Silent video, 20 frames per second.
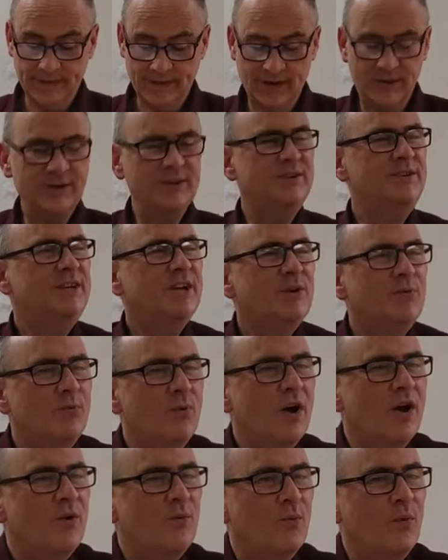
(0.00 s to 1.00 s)
You know, you did
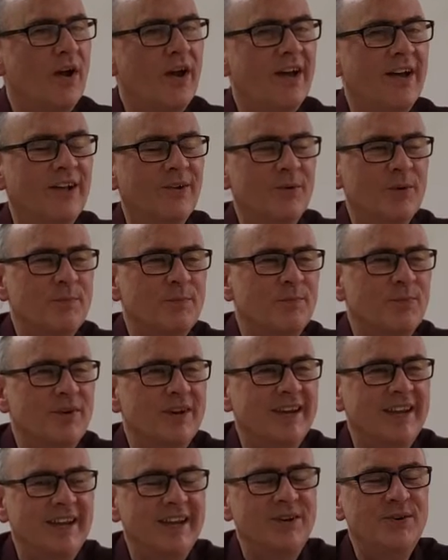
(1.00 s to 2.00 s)
run well. What,
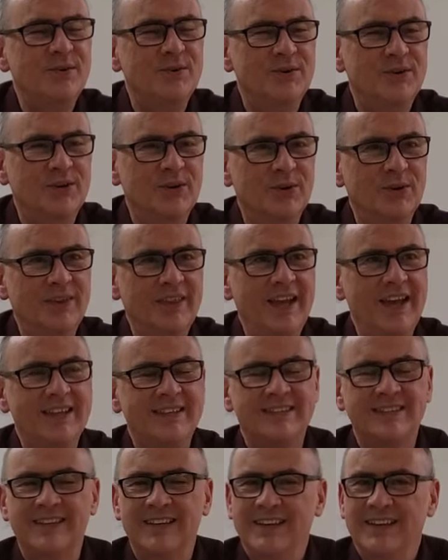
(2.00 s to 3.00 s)
what hindered you? And
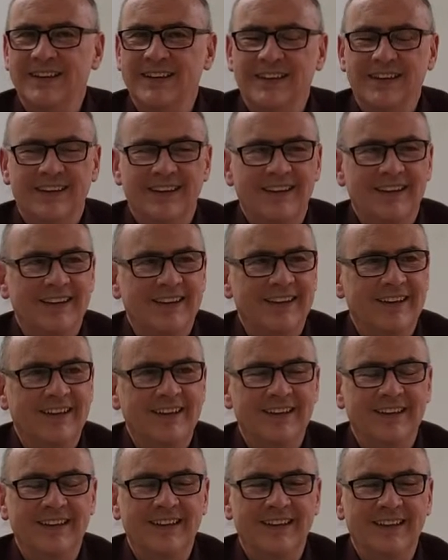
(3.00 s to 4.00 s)
that's,
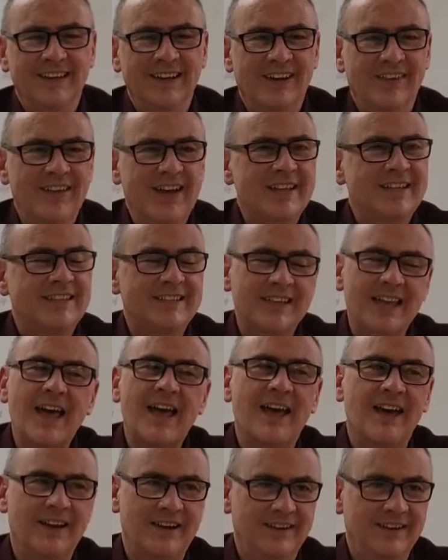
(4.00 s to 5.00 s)
you know, that's
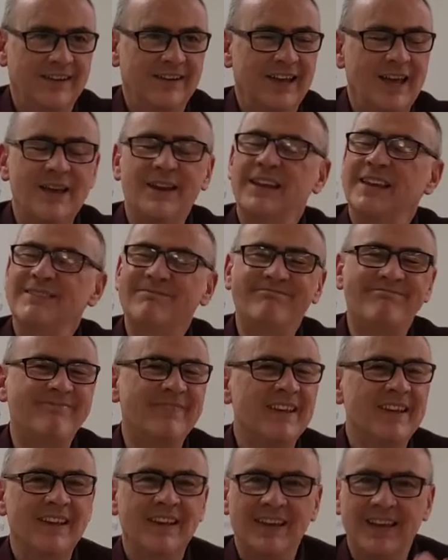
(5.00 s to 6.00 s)
sad. And, and,
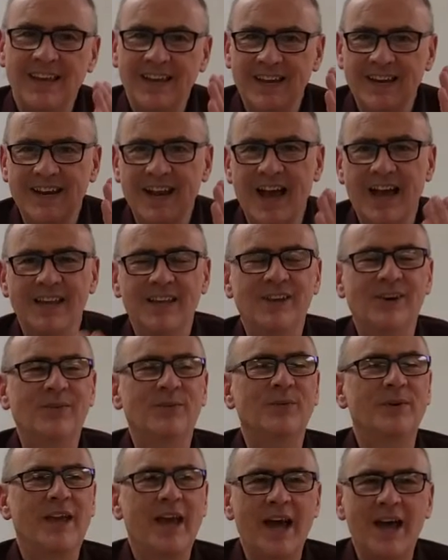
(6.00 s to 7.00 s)
and you
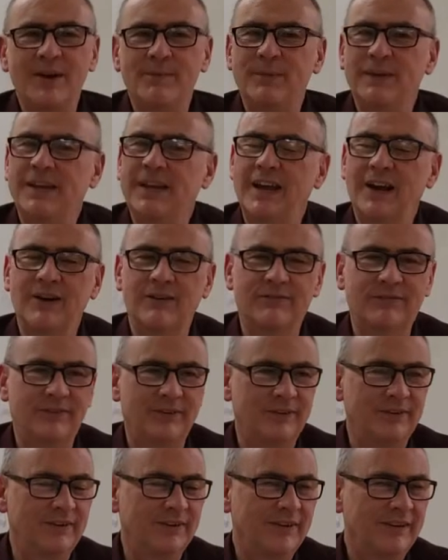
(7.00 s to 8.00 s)
know, we got to be
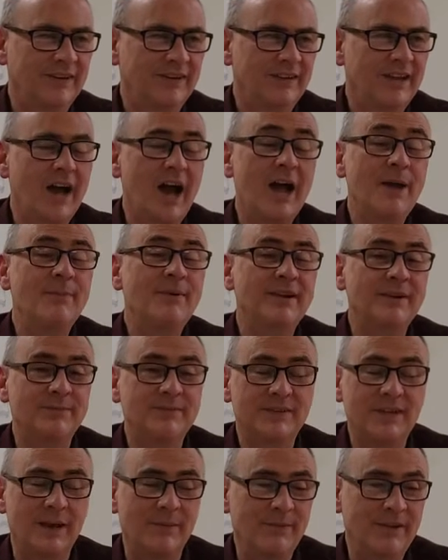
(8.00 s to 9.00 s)
careful. Now I'm in, a,
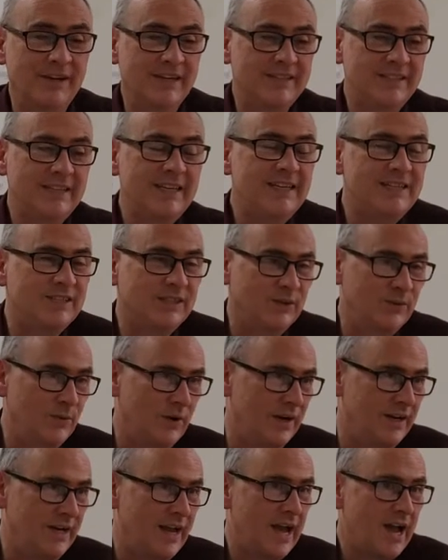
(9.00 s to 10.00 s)
I'm in a season
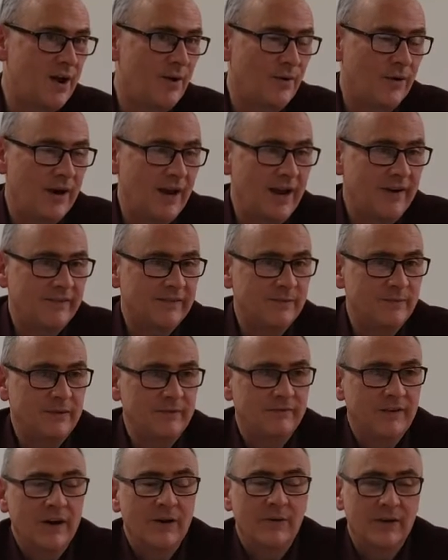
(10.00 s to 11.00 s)
right now where I have to
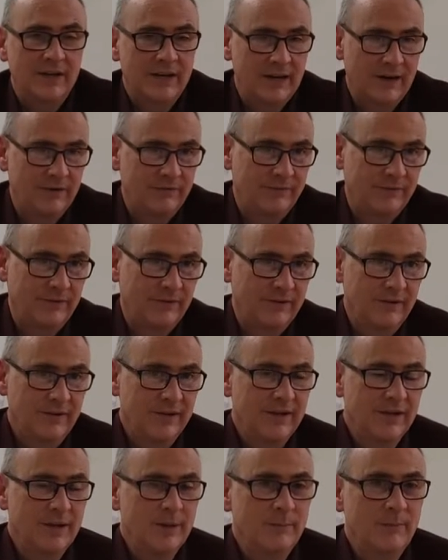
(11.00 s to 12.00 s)
be very careful
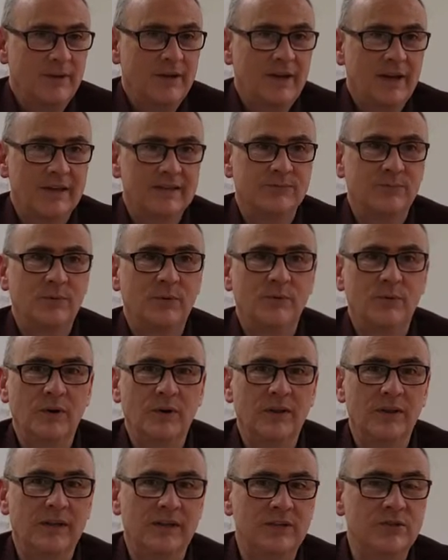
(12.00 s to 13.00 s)
because we
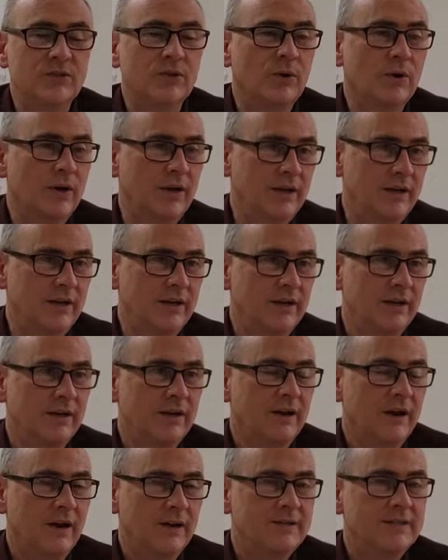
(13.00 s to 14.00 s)
really enjoyed
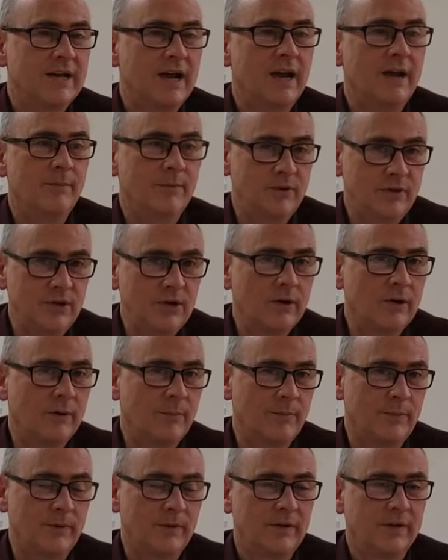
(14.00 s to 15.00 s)
our time in Europe